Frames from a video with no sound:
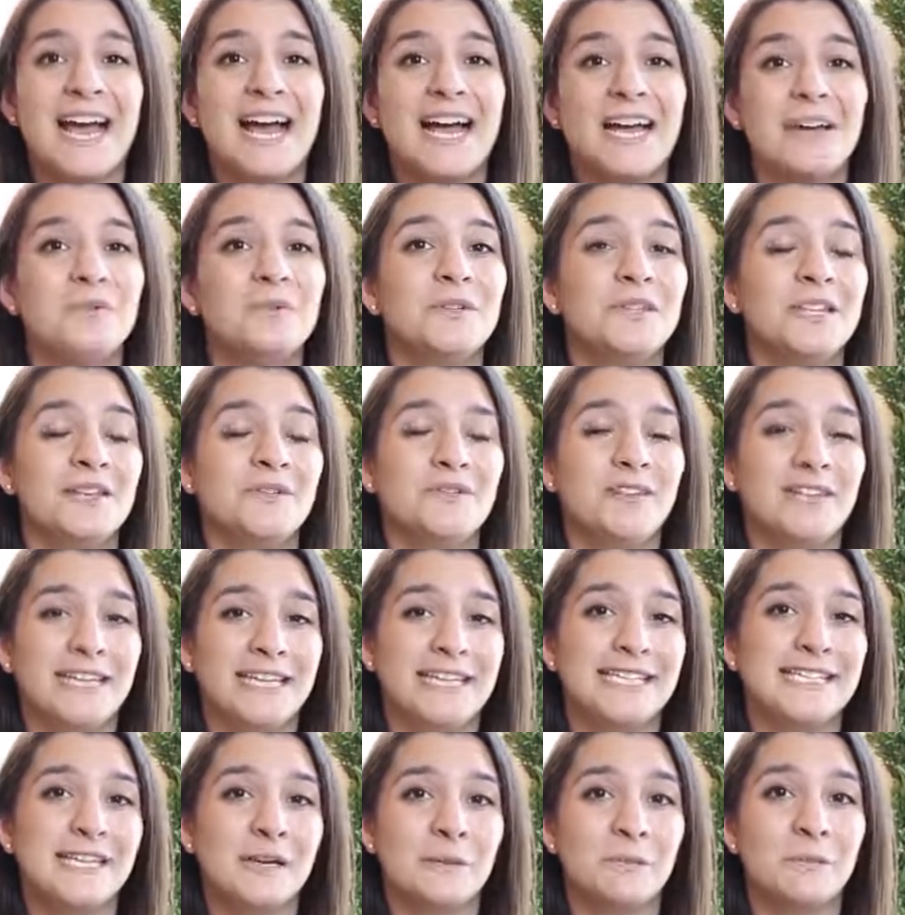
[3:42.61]
I will leave a
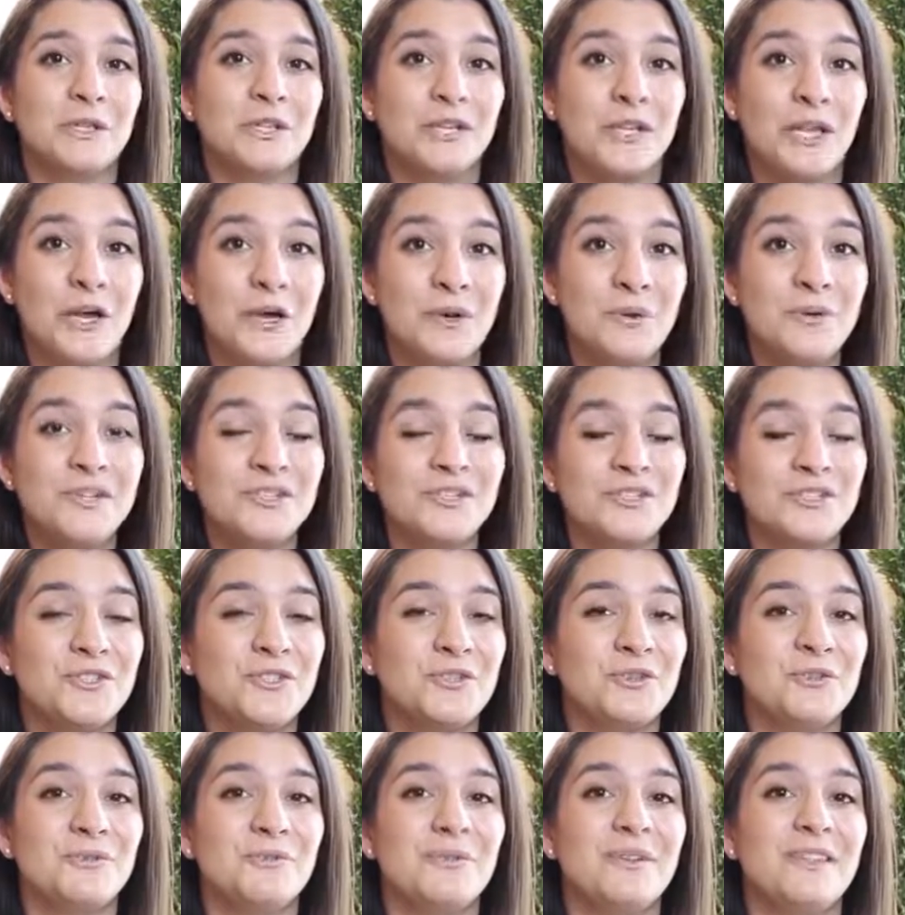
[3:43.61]
link down below
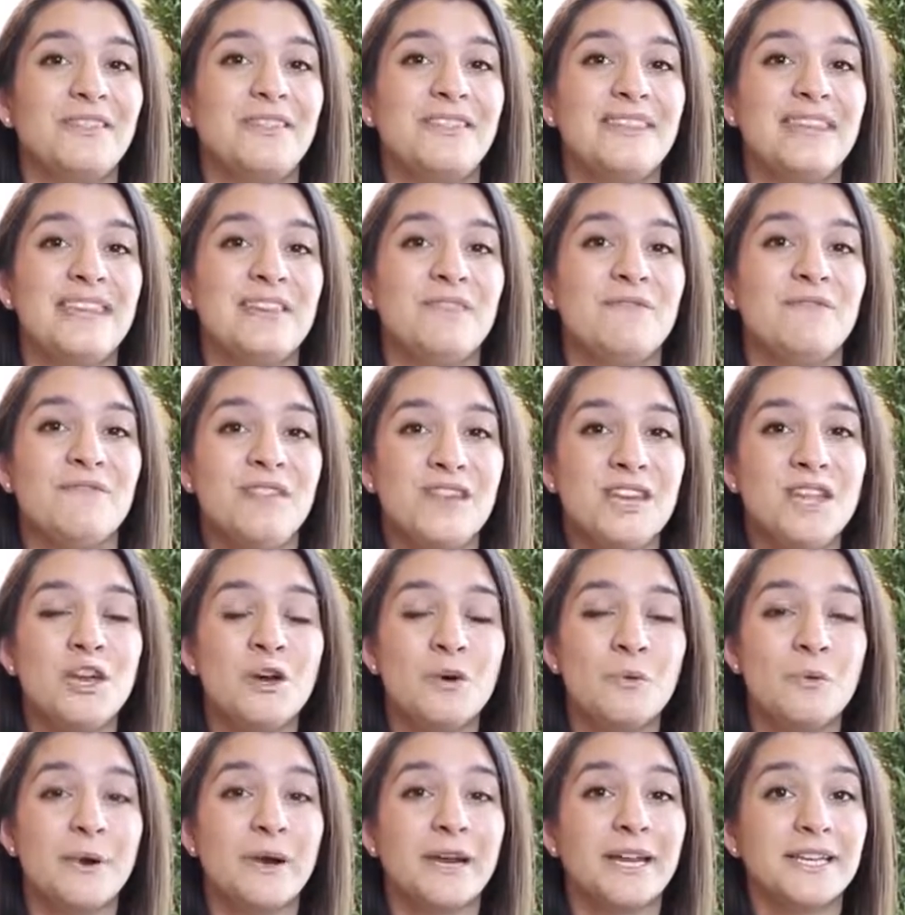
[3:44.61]
to the
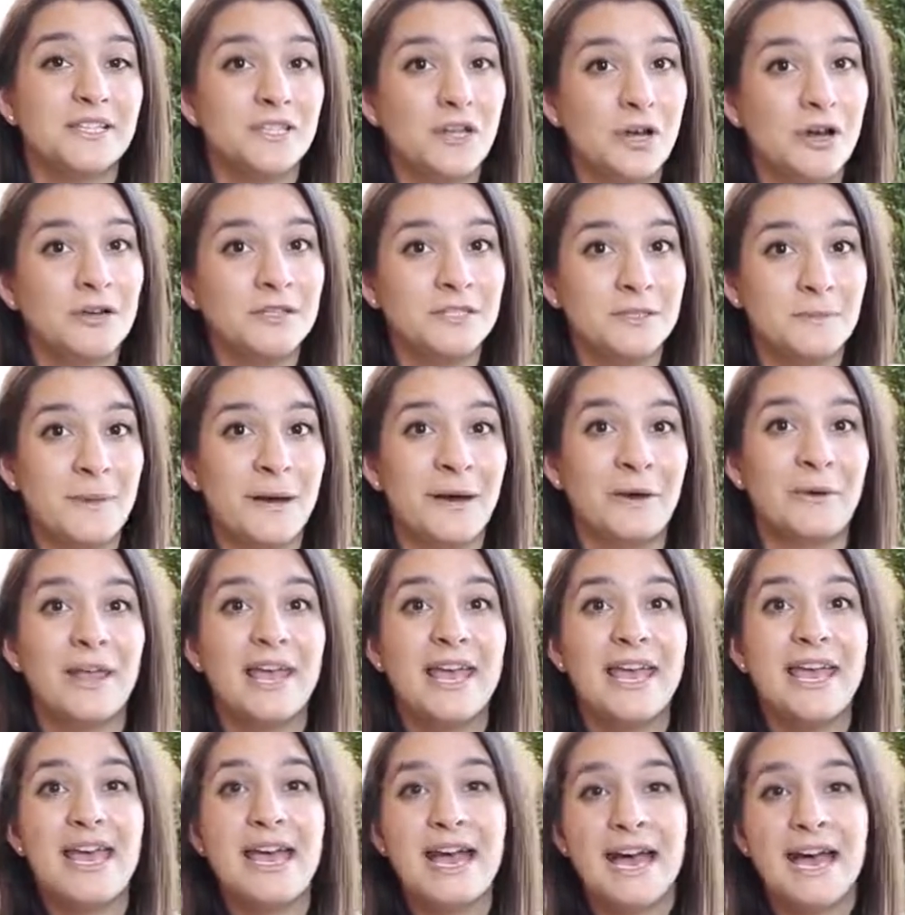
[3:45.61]
video where I talked about